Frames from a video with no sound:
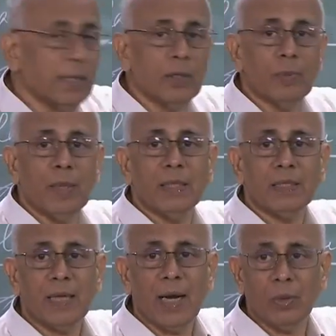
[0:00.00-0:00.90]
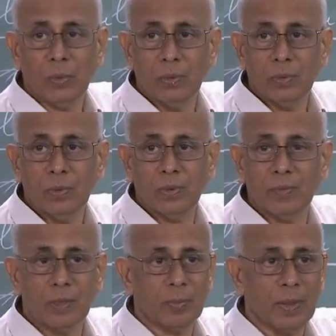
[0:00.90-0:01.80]
it would be in the shadow of
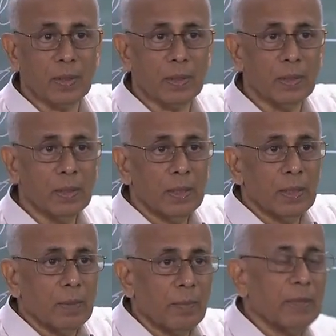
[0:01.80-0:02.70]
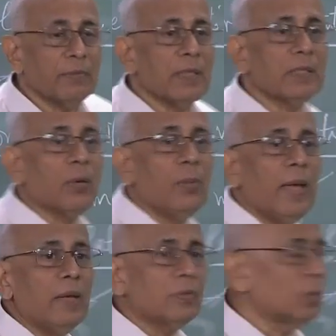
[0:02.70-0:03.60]
this particle. But if these are waves